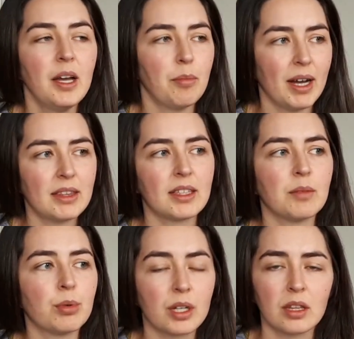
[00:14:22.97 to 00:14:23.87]
But the
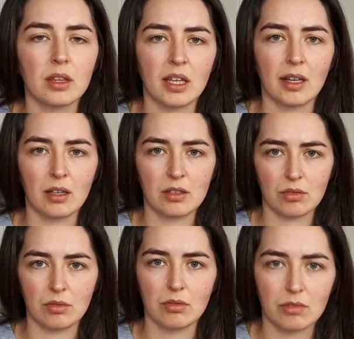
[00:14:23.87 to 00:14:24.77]
important thing
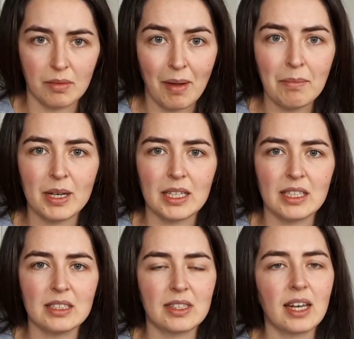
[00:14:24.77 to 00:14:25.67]
to remember
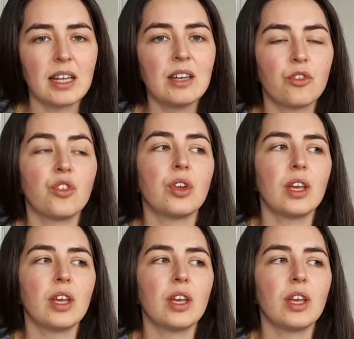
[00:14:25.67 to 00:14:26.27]
is that even